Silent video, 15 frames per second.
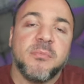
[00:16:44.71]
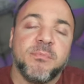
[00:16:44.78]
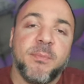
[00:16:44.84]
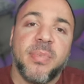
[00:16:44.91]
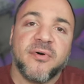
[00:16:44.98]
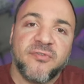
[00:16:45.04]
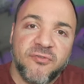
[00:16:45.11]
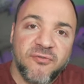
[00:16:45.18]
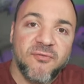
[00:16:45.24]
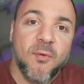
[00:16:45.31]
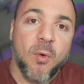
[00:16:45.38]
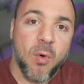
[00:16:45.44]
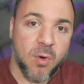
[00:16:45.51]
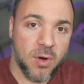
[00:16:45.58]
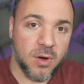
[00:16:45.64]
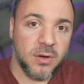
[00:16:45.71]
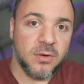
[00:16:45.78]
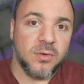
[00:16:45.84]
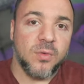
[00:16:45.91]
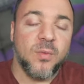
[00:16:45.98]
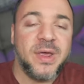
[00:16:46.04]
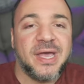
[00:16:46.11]
before
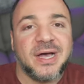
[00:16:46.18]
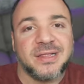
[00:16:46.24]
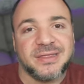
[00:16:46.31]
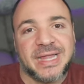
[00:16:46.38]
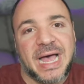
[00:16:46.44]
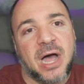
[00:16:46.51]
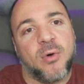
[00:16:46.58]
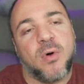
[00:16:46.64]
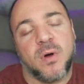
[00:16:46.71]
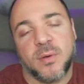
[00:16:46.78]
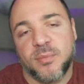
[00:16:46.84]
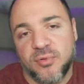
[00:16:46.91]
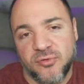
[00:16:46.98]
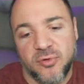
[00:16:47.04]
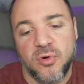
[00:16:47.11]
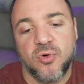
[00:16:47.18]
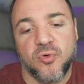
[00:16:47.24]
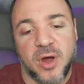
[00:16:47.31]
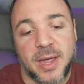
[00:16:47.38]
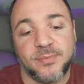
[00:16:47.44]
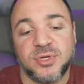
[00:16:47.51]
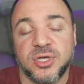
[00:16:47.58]
we allow our
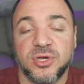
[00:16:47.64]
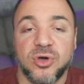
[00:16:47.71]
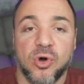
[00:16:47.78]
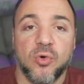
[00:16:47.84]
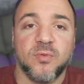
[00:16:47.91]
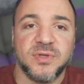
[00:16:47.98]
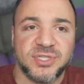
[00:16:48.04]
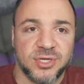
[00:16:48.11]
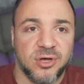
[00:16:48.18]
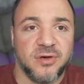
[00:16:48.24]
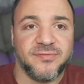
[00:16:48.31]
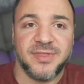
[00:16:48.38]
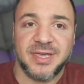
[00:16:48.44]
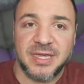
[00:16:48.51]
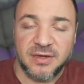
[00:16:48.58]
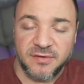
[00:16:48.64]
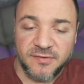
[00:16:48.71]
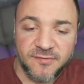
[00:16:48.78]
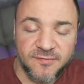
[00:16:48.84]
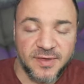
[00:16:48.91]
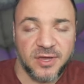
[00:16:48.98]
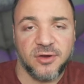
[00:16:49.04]
program to go resolve the
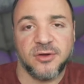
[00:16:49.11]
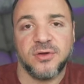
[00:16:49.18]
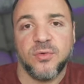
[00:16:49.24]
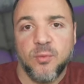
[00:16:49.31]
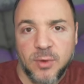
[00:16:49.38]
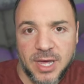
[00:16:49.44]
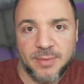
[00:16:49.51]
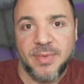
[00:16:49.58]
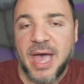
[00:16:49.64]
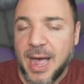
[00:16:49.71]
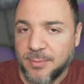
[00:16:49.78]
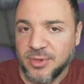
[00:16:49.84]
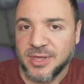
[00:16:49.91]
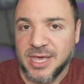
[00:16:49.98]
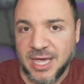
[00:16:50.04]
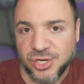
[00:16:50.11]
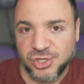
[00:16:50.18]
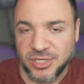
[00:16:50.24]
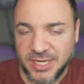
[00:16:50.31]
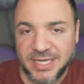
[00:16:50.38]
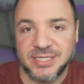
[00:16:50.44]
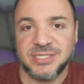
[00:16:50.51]
configured web application
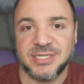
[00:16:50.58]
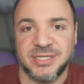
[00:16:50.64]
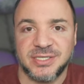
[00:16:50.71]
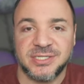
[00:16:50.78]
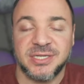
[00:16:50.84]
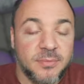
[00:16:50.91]
instance.